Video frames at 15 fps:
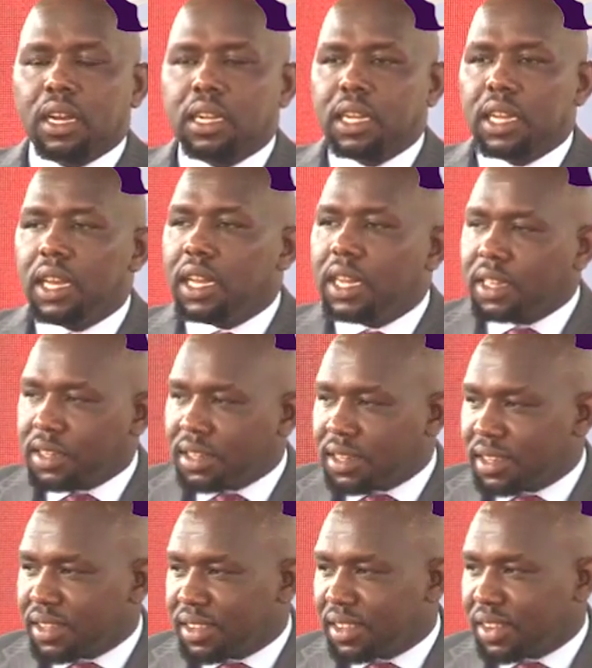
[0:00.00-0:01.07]
delete
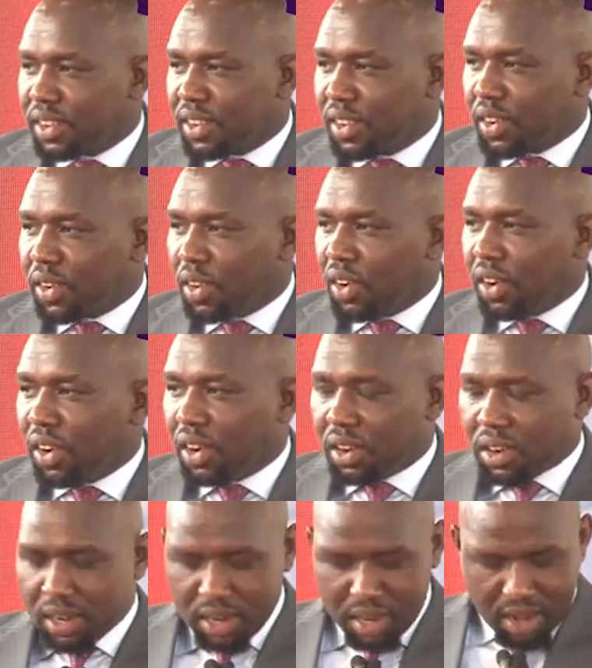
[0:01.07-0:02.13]

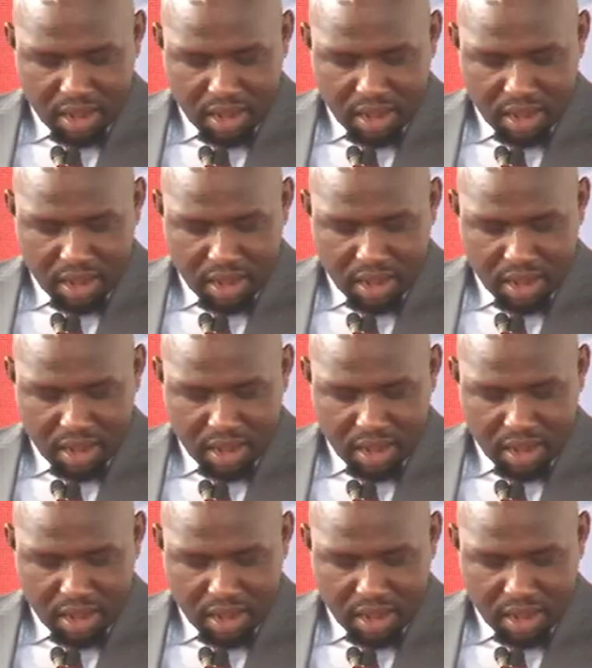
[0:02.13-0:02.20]
or